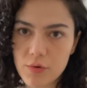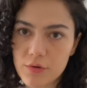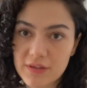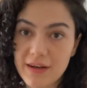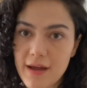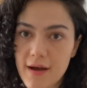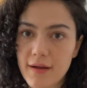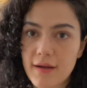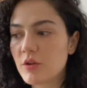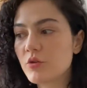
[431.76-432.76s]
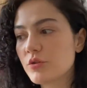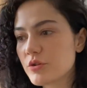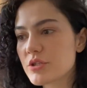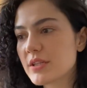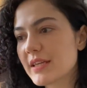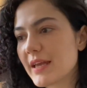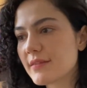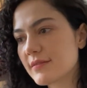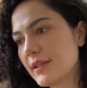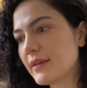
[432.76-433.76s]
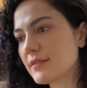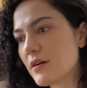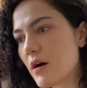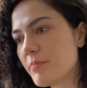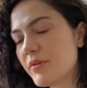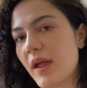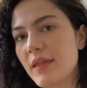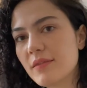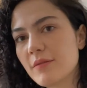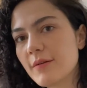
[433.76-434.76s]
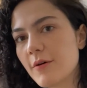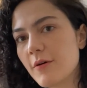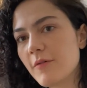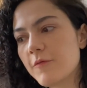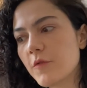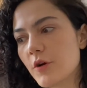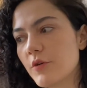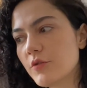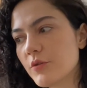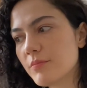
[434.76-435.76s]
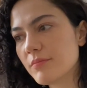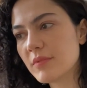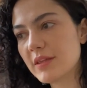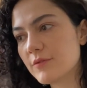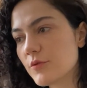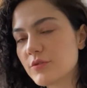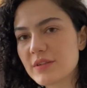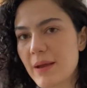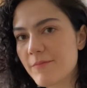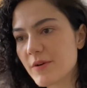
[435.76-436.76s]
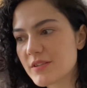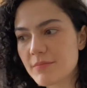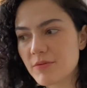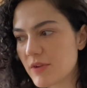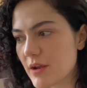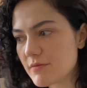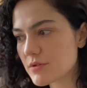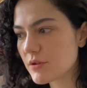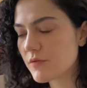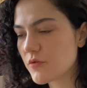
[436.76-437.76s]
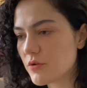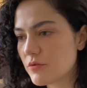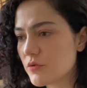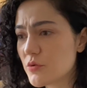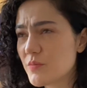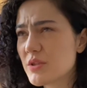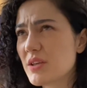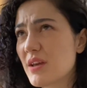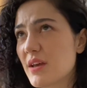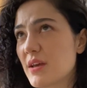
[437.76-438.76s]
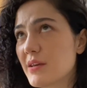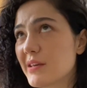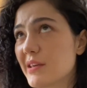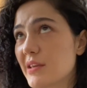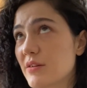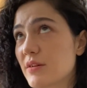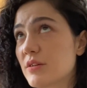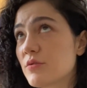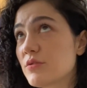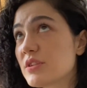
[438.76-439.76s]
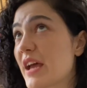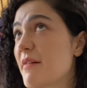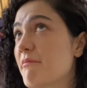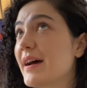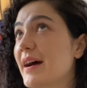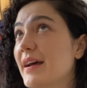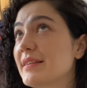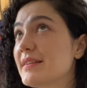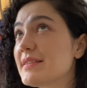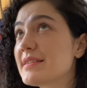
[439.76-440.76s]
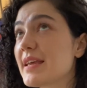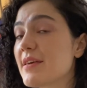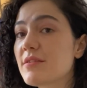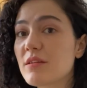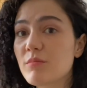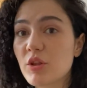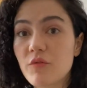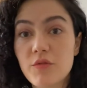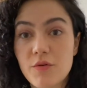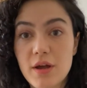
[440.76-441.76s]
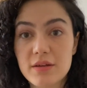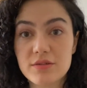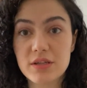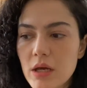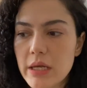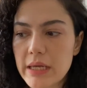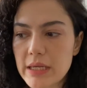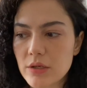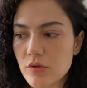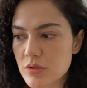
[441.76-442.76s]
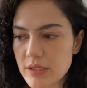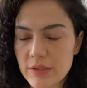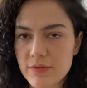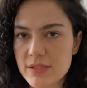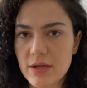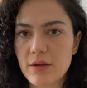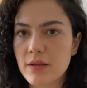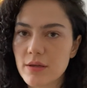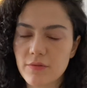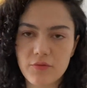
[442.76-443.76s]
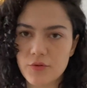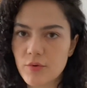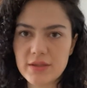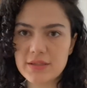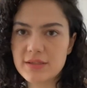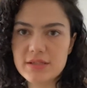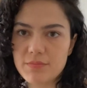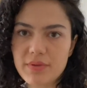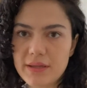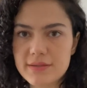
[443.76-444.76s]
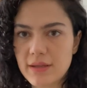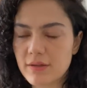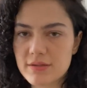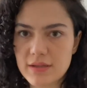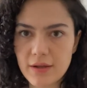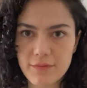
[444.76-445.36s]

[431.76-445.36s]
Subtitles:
or Den Haag. You'll usually get like the upper end for a room in Rotterdam. For example, when I was looking for rooms here in Rotterdam, I didn't see anything below 400, and usually it was like, if you want a decent place, then it's like